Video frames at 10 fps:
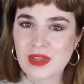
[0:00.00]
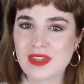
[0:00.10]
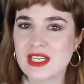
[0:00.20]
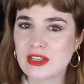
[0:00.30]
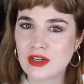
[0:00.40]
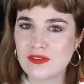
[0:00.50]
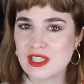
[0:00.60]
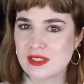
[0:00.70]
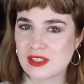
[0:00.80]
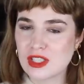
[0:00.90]
than either of
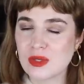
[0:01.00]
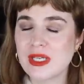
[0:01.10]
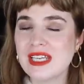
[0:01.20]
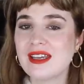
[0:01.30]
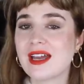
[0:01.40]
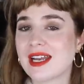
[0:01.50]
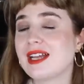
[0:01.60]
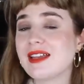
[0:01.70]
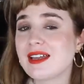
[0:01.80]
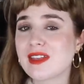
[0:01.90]
these two. And
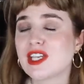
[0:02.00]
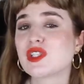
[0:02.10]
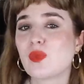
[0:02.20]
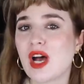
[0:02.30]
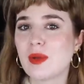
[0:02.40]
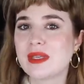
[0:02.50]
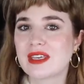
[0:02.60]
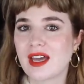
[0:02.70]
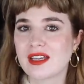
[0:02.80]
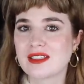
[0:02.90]
I like that as well,
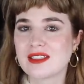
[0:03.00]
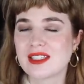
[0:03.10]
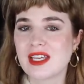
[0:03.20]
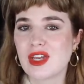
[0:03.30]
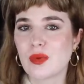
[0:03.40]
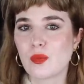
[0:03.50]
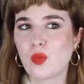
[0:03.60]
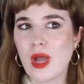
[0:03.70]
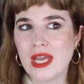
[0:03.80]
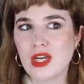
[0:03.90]
because
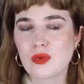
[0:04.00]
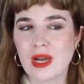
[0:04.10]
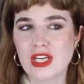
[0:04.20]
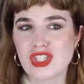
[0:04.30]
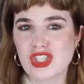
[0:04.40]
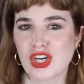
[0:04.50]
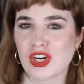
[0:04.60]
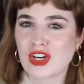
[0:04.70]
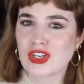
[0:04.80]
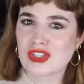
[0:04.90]
when a red
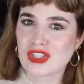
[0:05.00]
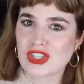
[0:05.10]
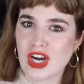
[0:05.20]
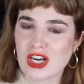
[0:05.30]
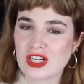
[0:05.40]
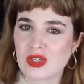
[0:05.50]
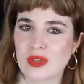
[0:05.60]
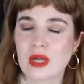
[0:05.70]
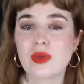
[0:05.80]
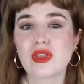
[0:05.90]
turns dark,
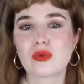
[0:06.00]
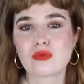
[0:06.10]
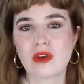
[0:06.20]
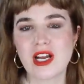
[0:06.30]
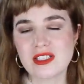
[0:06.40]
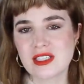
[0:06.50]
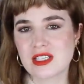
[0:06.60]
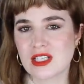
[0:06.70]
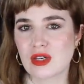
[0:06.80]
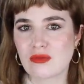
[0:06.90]
like when the rust
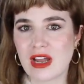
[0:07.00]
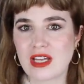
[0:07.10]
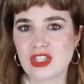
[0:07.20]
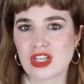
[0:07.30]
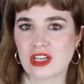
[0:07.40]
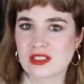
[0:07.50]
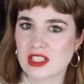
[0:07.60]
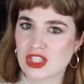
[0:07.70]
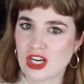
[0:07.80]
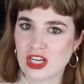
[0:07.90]
in a red turns
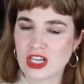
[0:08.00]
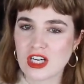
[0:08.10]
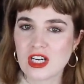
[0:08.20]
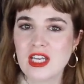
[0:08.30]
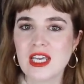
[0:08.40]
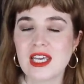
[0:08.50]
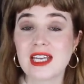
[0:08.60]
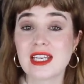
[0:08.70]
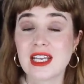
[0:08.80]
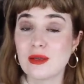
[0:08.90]
it darker,
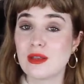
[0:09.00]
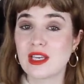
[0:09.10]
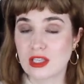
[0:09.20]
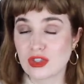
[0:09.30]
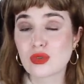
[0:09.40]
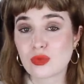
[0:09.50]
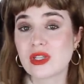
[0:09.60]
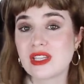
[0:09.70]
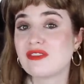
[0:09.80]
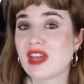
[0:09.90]
it can look
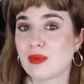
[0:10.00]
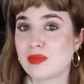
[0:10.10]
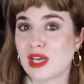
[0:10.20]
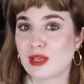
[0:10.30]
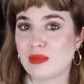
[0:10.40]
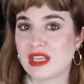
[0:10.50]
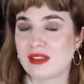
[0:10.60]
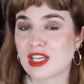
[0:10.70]
really vampy on me.